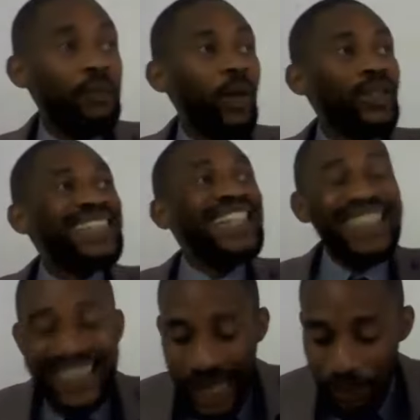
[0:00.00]
about
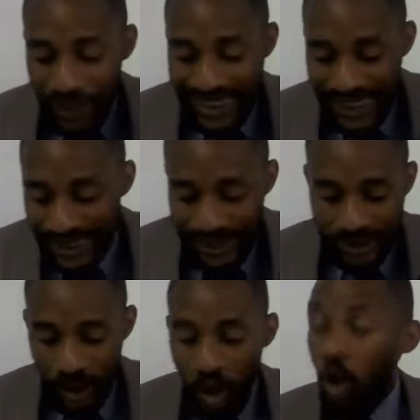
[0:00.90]

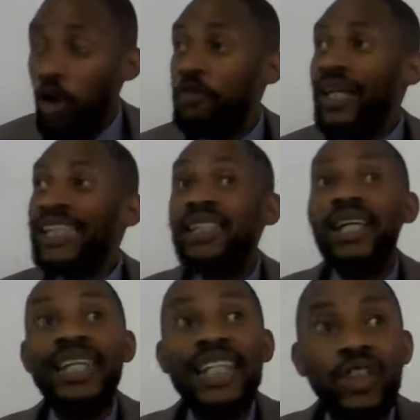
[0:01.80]
69% of its
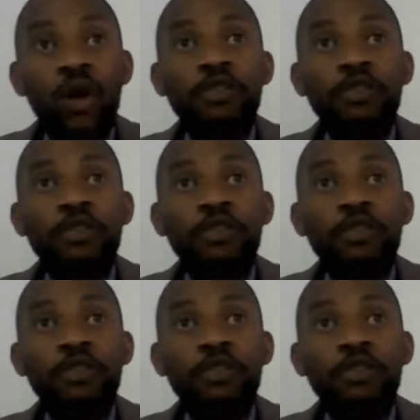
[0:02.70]
lit,